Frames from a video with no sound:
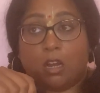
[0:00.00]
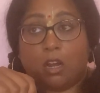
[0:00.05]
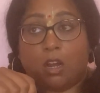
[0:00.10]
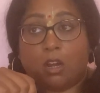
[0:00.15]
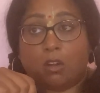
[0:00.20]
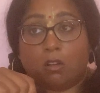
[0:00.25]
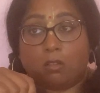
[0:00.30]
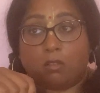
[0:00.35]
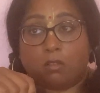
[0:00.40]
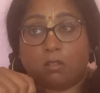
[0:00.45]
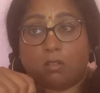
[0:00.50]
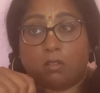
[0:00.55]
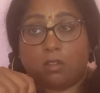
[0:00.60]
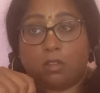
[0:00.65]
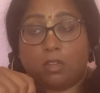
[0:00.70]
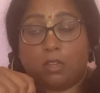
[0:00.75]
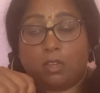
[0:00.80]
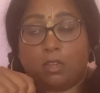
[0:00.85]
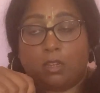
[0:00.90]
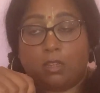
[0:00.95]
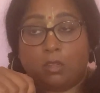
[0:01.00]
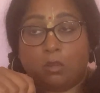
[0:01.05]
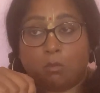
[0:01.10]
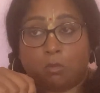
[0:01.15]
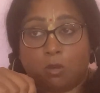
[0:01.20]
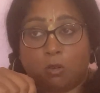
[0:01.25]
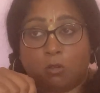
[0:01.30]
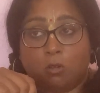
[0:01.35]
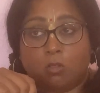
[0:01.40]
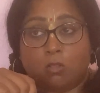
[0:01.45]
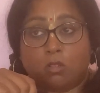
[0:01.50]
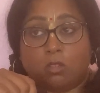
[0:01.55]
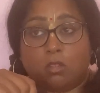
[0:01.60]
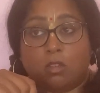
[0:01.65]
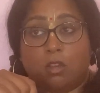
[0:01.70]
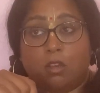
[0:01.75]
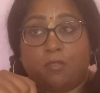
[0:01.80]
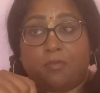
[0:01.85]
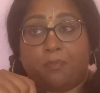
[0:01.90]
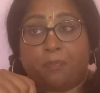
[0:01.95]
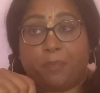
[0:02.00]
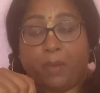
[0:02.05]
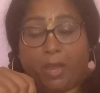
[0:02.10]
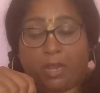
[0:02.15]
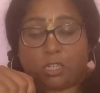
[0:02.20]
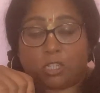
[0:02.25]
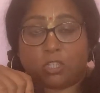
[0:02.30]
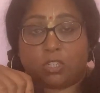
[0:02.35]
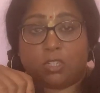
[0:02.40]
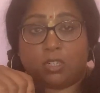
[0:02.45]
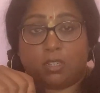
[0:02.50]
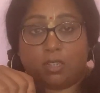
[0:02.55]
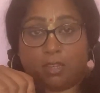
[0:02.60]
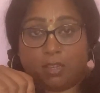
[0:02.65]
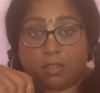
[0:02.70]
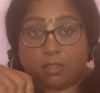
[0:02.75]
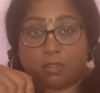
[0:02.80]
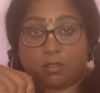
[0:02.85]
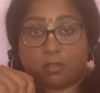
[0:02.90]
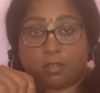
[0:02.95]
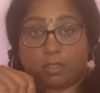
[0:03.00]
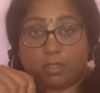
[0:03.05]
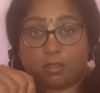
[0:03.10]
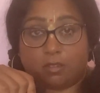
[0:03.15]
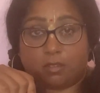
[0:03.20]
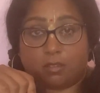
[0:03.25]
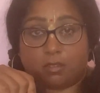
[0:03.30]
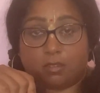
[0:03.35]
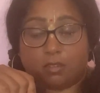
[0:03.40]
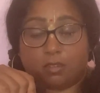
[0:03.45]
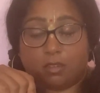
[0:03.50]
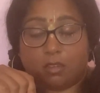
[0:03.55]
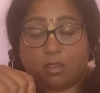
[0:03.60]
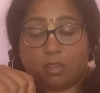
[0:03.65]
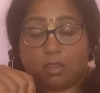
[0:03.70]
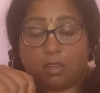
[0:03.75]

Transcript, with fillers: are in the modes of passion and ignorance.